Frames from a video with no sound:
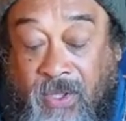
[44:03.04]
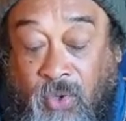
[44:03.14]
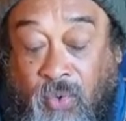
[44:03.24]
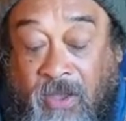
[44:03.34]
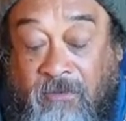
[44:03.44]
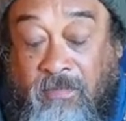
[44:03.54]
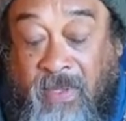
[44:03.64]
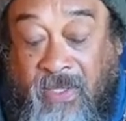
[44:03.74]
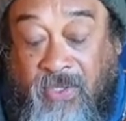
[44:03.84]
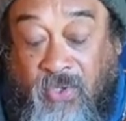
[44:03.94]
you have
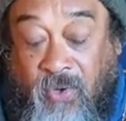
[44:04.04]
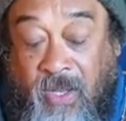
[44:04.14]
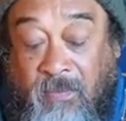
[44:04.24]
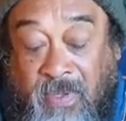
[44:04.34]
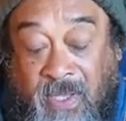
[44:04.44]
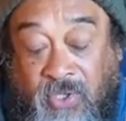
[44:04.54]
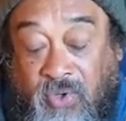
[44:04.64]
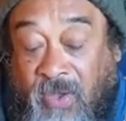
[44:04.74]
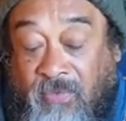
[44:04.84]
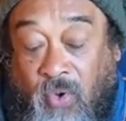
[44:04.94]
peace, you're at
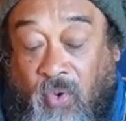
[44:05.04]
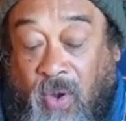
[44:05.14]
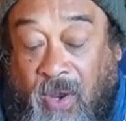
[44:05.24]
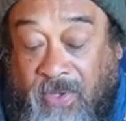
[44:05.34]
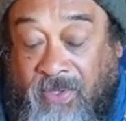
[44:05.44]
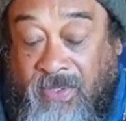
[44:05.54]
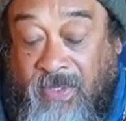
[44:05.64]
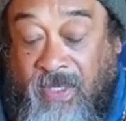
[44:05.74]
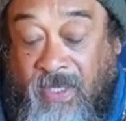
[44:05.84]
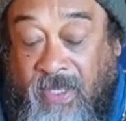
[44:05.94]
peace, you have no
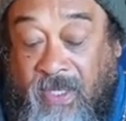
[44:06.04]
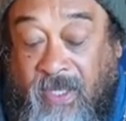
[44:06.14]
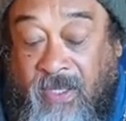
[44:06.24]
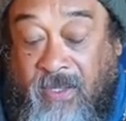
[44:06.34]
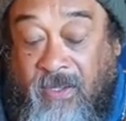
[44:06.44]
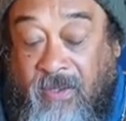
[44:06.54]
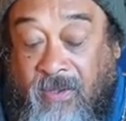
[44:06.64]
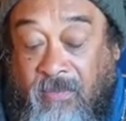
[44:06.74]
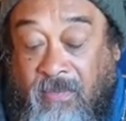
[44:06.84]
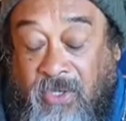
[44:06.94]
worries,
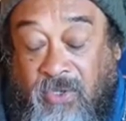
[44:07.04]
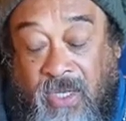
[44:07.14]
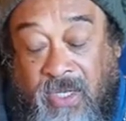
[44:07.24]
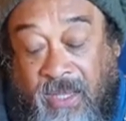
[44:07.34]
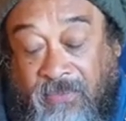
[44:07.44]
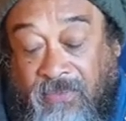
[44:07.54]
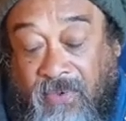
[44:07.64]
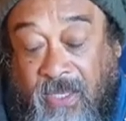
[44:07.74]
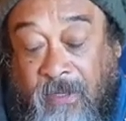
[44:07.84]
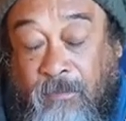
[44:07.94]
but you are not
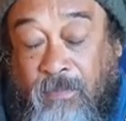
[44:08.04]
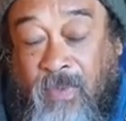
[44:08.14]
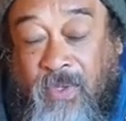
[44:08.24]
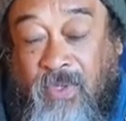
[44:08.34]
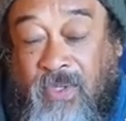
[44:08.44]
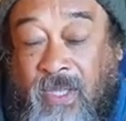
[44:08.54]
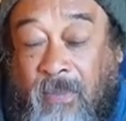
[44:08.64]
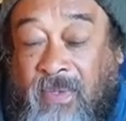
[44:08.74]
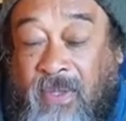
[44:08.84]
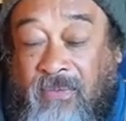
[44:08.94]
free. So
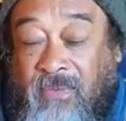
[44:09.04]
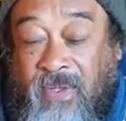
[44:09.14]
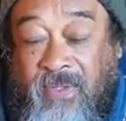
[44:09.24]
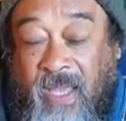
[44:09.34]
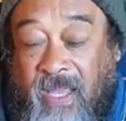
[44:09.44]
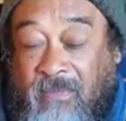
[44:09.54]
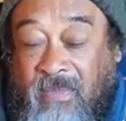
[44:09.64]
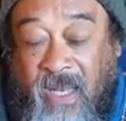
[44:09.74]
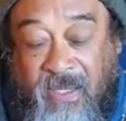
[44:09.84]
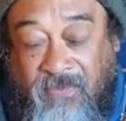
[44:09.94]
something feels I
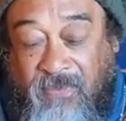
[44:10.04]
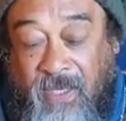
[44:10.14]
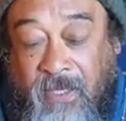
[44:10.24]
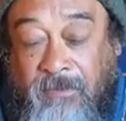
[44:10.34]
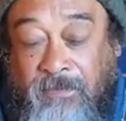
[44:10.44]
am not free.